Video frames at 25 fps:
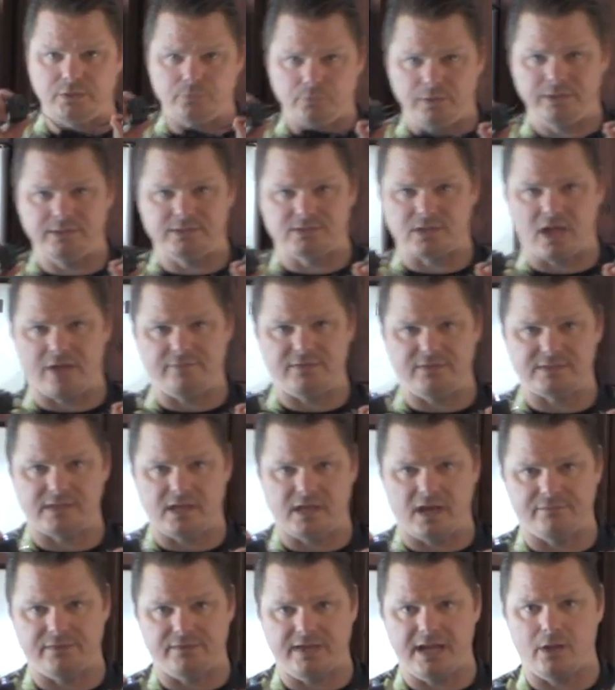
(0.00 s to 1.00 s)
can run this
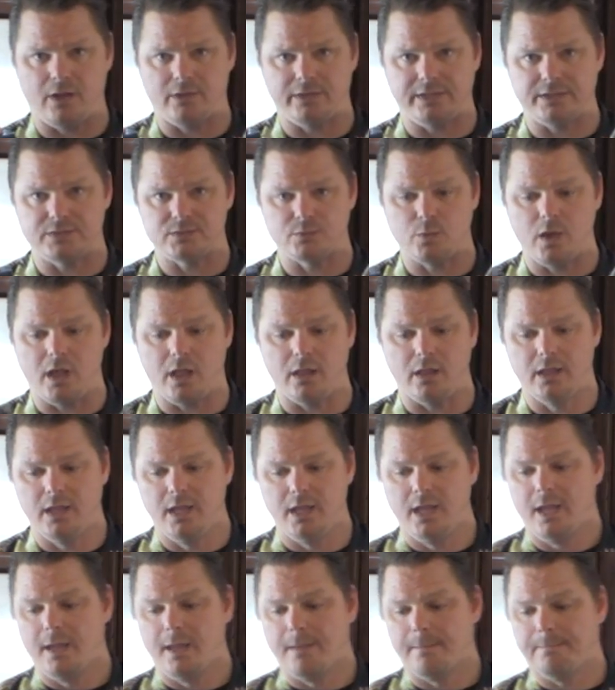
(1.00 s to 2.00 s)
obviously off an outlet as well,
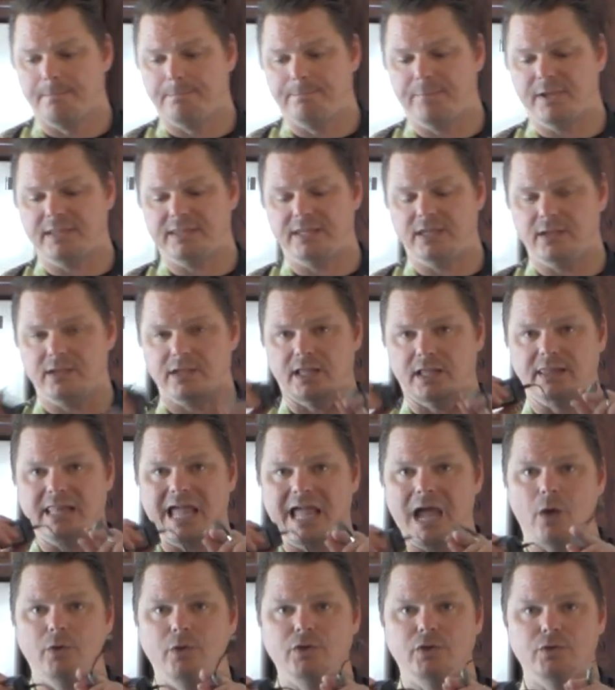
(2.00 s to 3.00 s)
but they
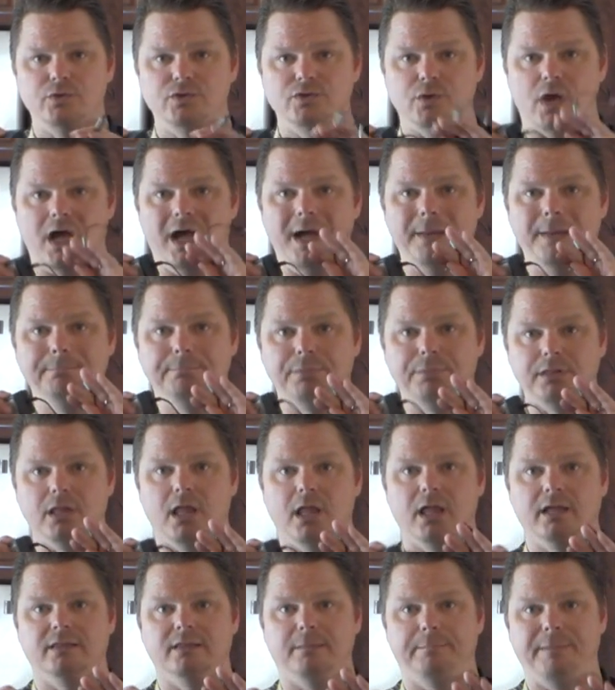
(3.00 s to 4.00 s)
allow you to
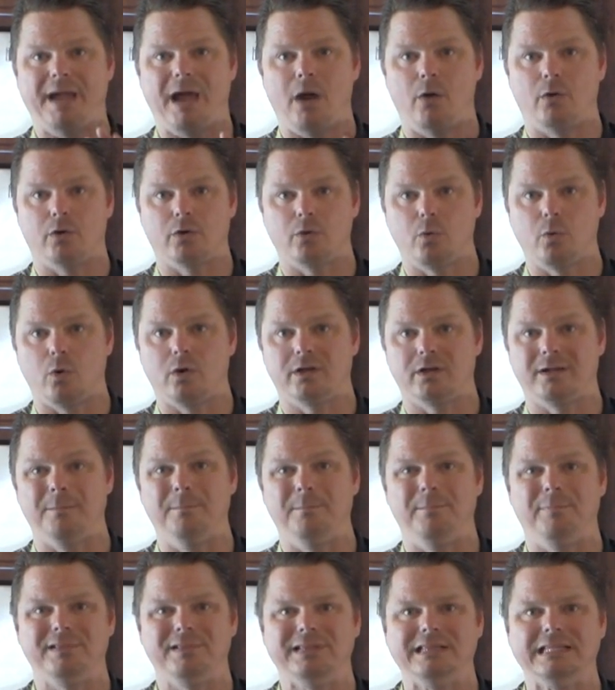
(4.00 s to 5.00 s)
unplug the power cord
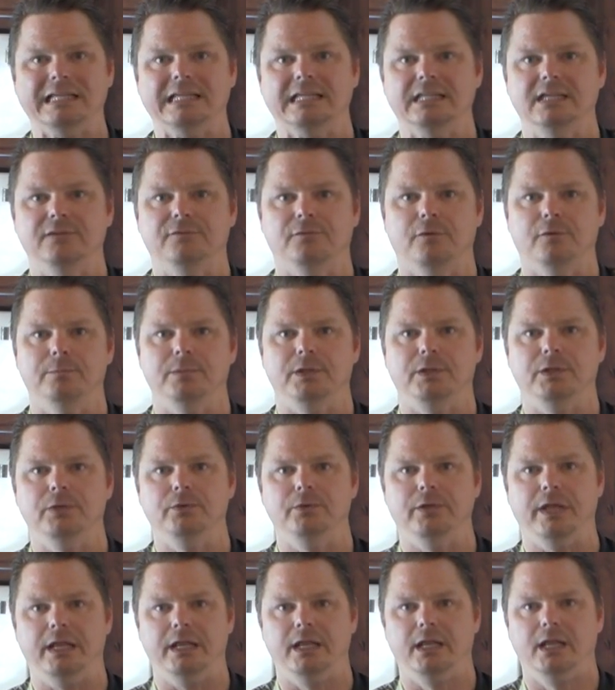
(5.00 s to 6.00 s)
completely from the
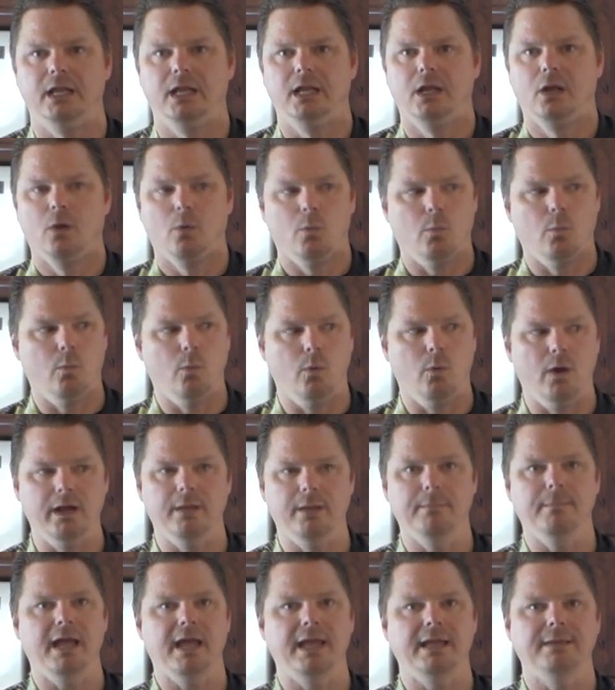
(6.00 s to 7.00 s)
unit.
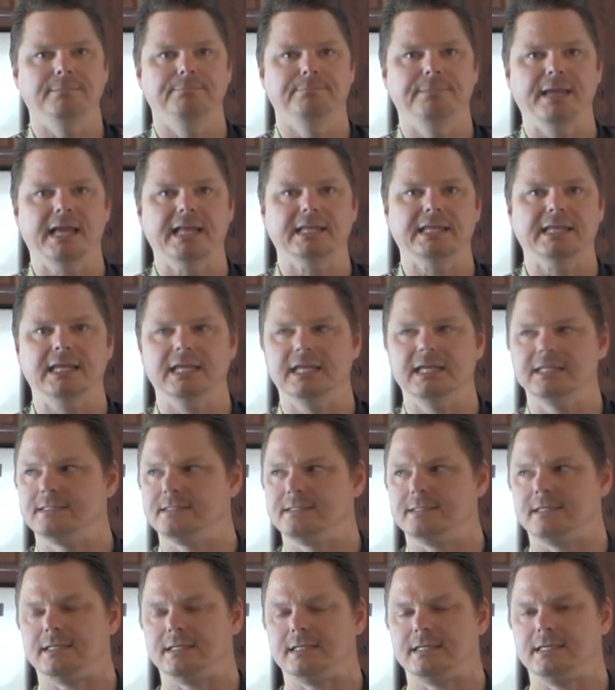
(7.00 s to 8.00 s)
One of my pet
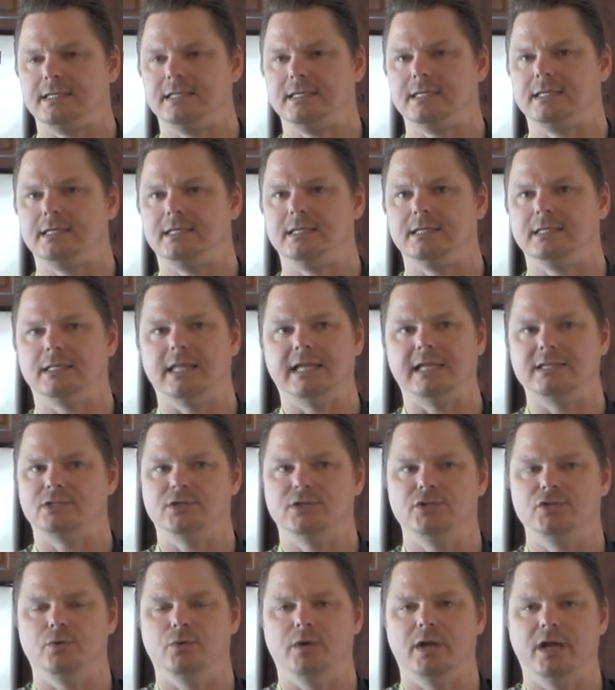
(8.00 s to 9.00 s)
kids, he likes
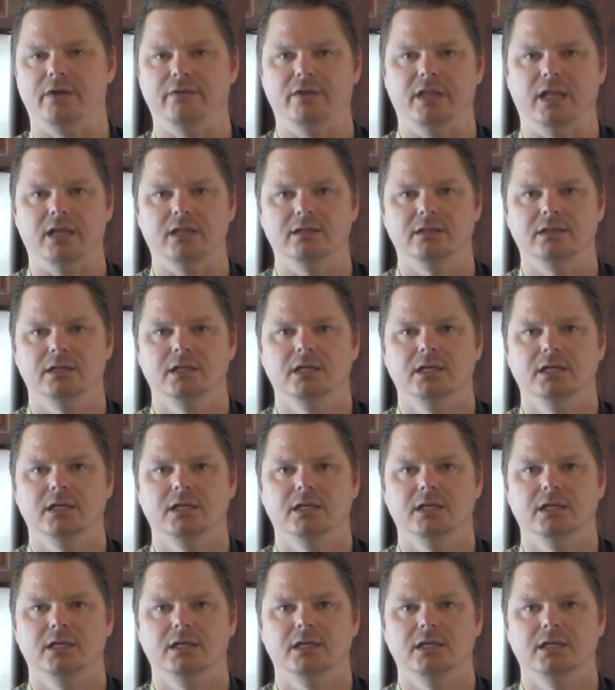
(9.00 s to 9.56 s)
to chew on everything.